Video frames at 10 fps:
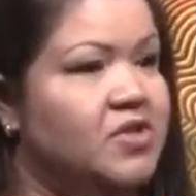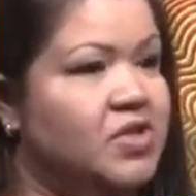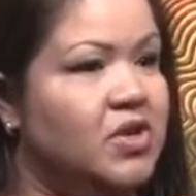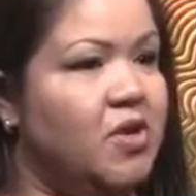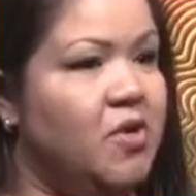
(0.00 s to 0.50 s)

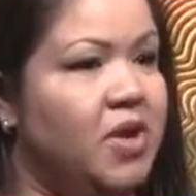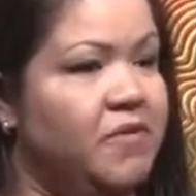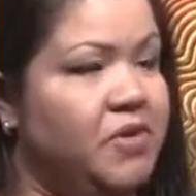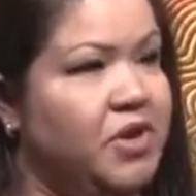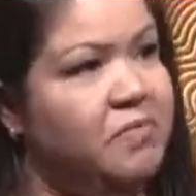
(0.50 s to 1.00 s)
So
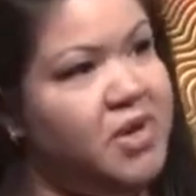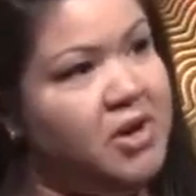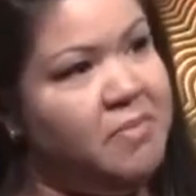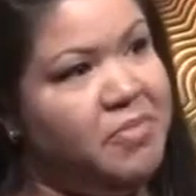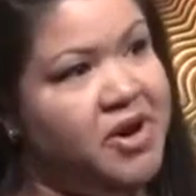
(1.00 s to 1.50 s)
if you can
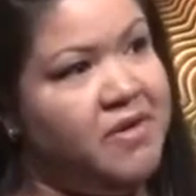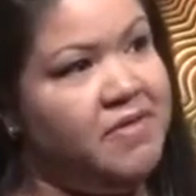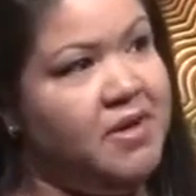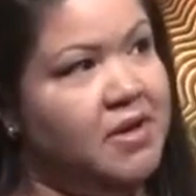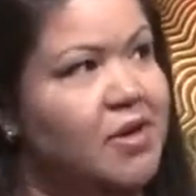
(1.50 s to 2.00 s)
become
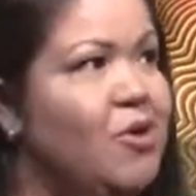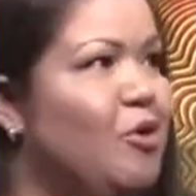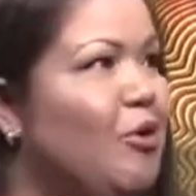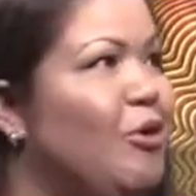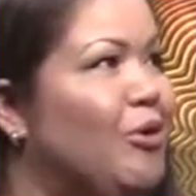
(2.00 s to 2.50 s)
part of
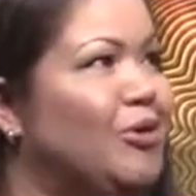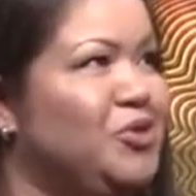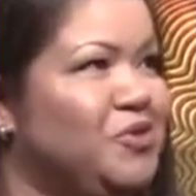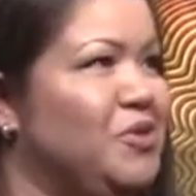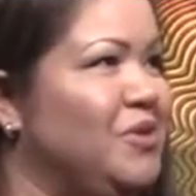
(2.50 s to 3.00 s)
the
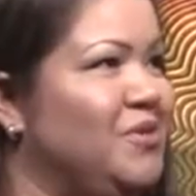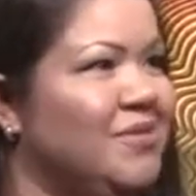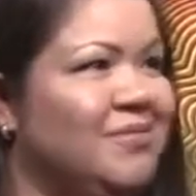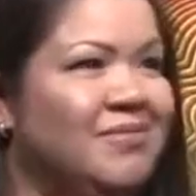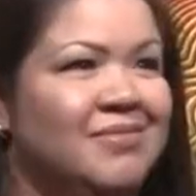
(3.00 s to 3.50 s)

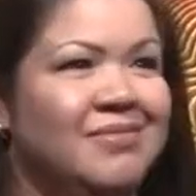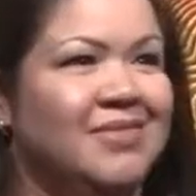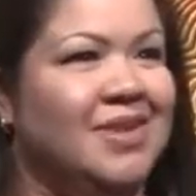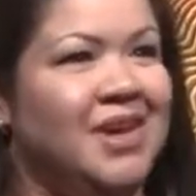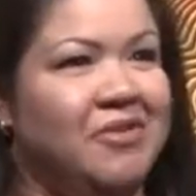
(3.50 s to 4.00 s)
cultural,
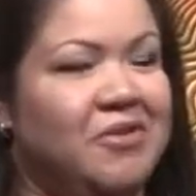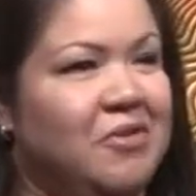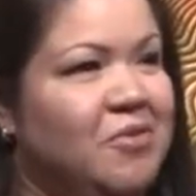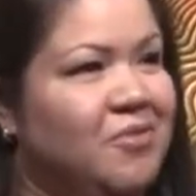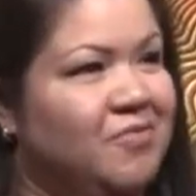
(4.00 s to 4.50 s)
I don't
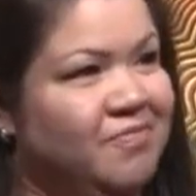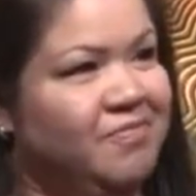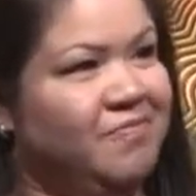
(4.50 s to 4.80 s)
know,